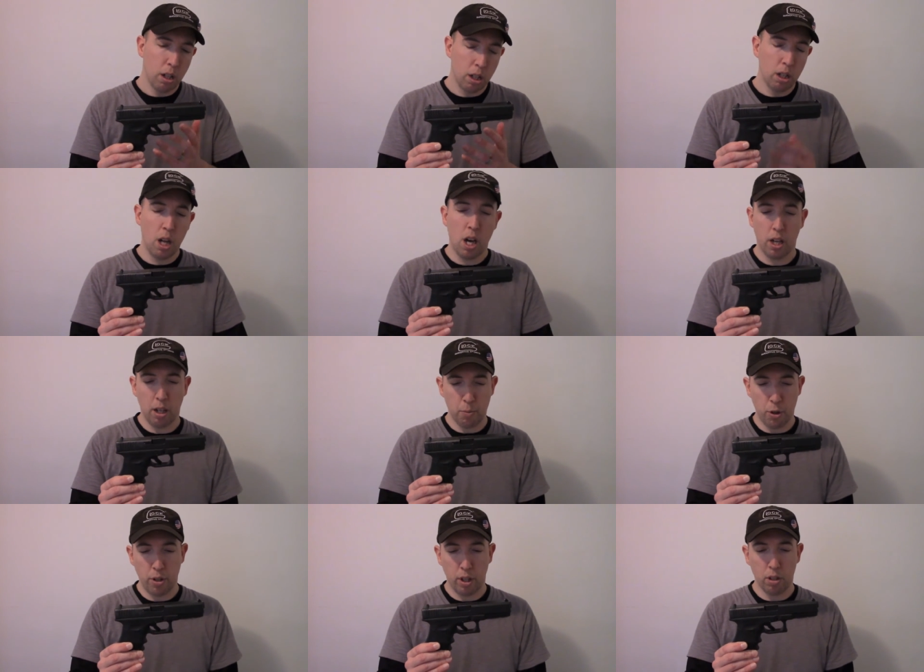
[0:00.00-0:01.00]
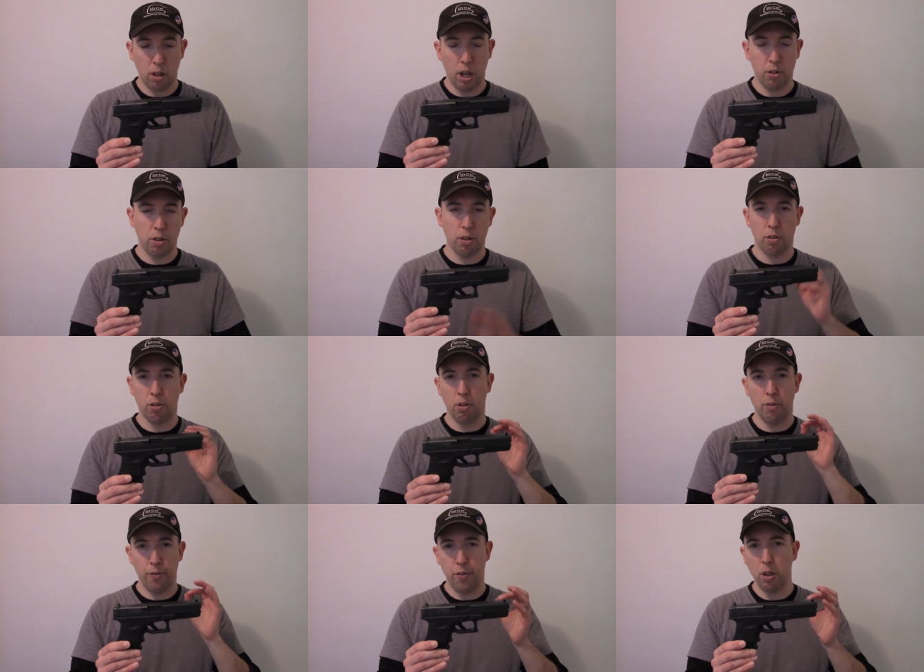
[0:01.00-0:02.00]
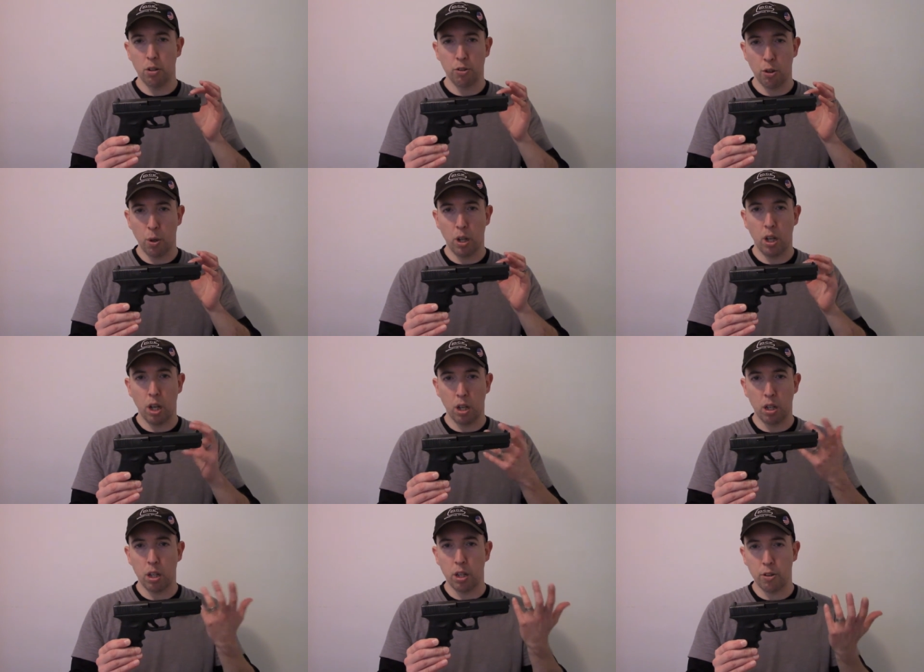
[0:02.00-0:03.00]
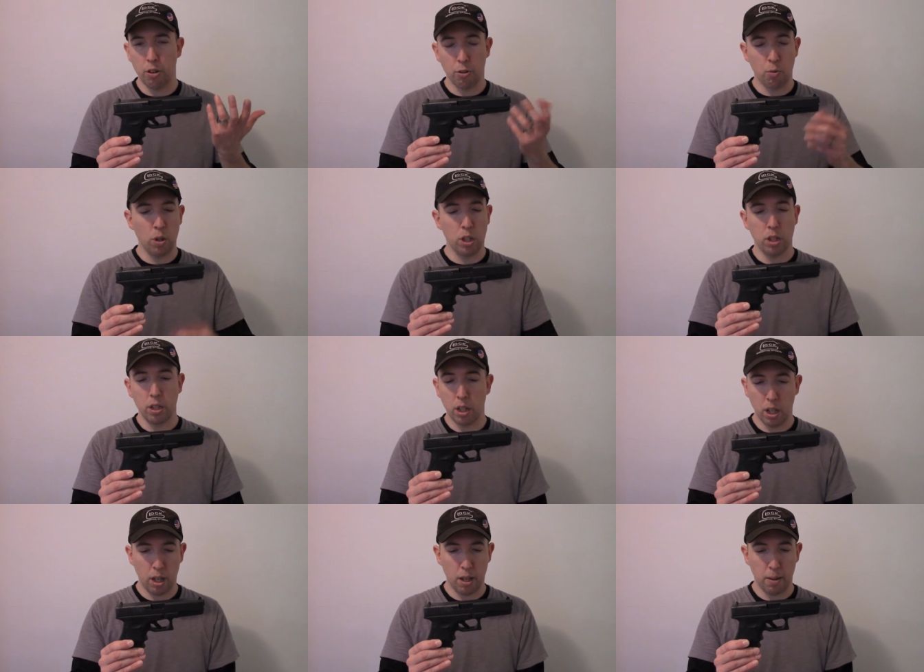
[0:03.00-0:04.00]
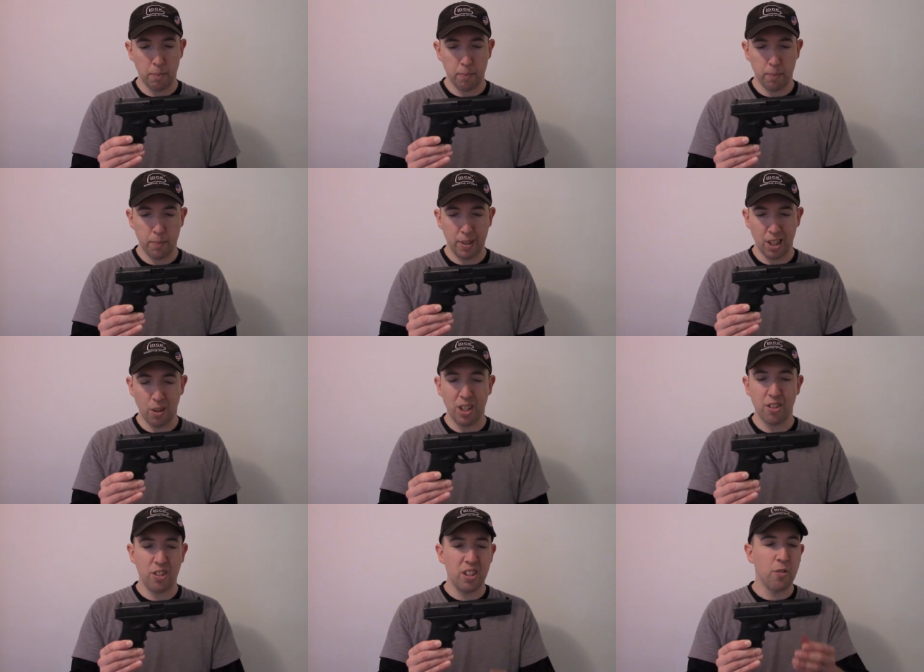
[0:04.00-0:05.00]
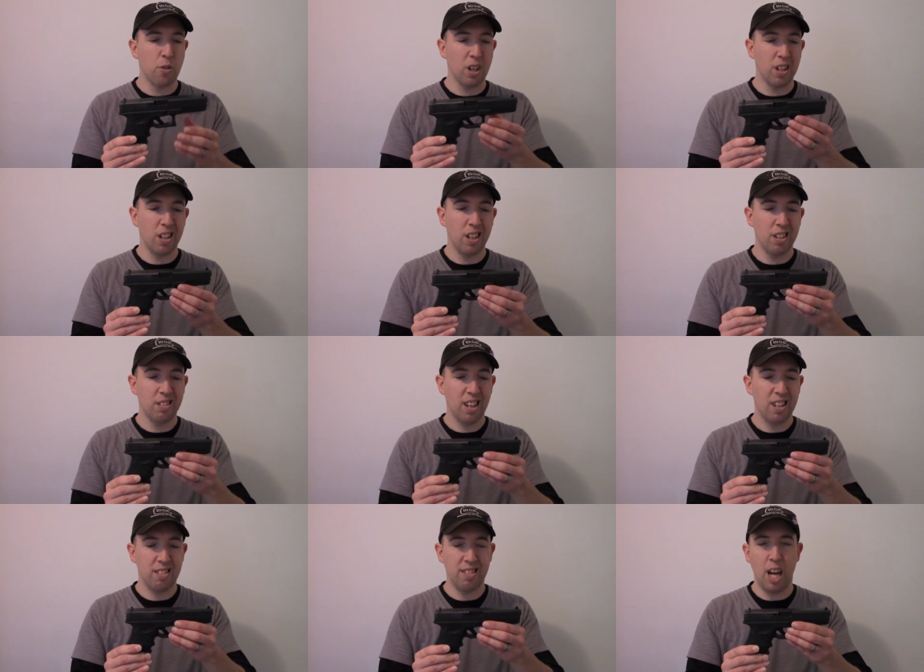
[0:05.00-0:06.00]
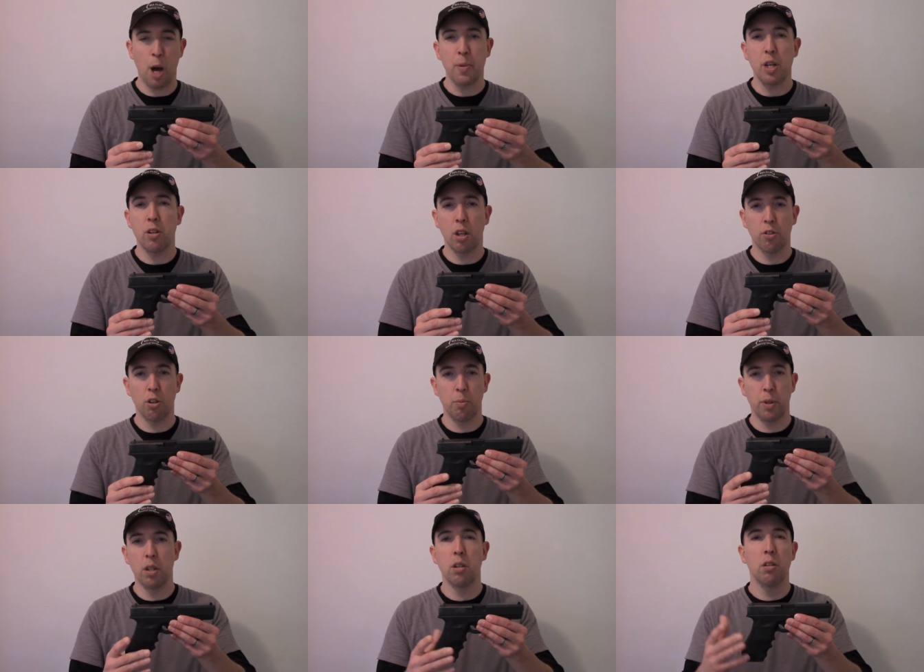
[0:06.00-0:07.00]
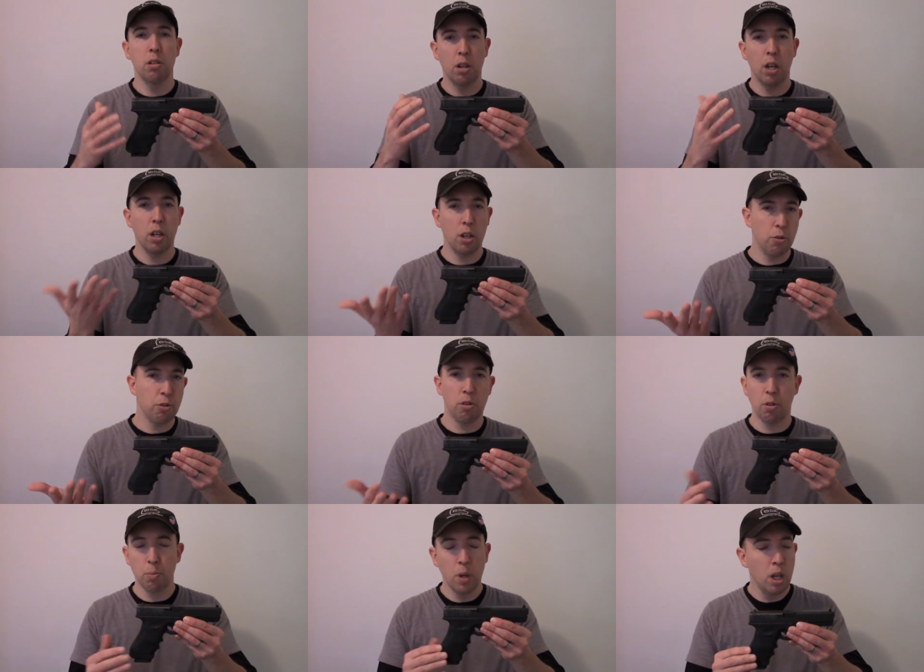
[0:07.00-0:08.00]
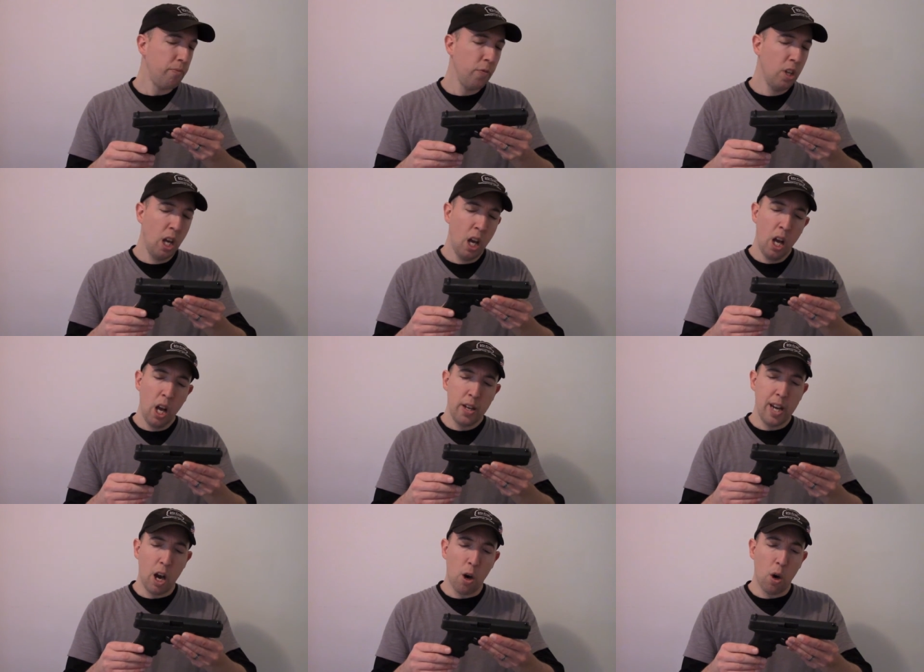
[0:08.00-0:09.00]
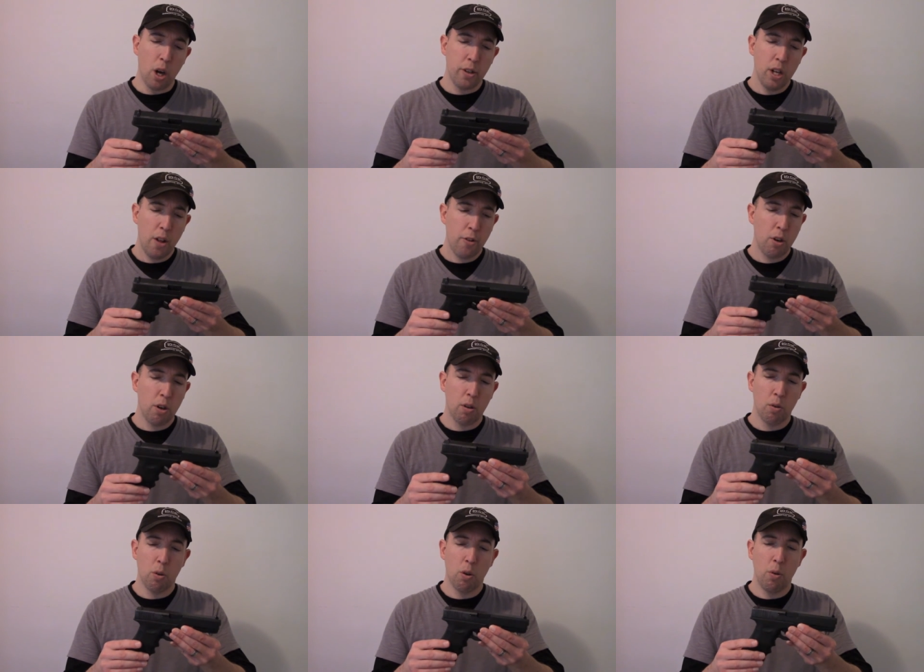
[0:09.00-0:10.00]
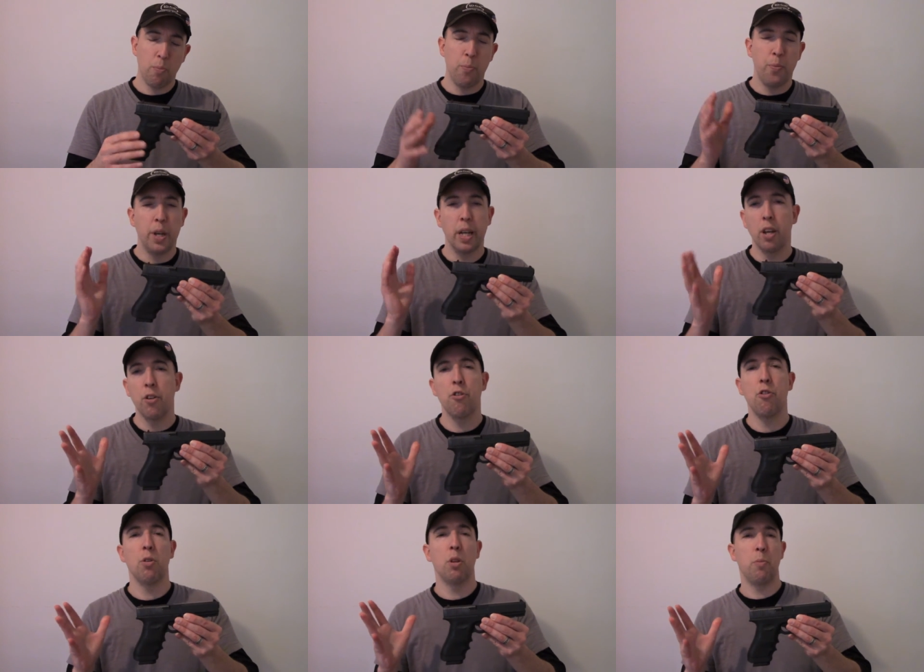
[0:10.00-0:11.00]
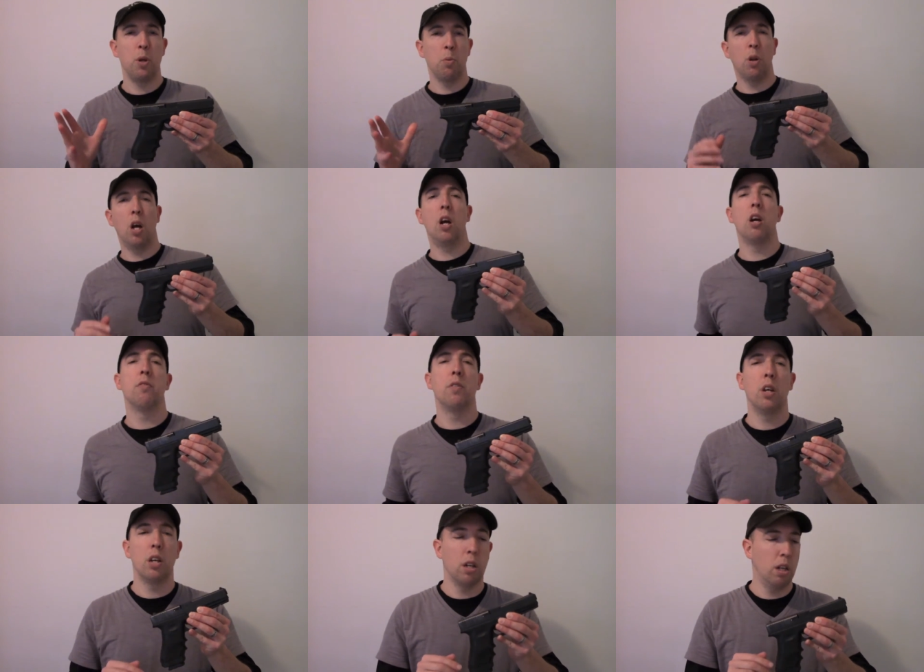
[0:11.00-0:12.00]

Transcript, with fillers: Glock in particular has a, certain feel to it, and it just really, um, you know, it's different. it's kind of snappy, it takes a little bit of getting used to. Now, another big issue that people have, and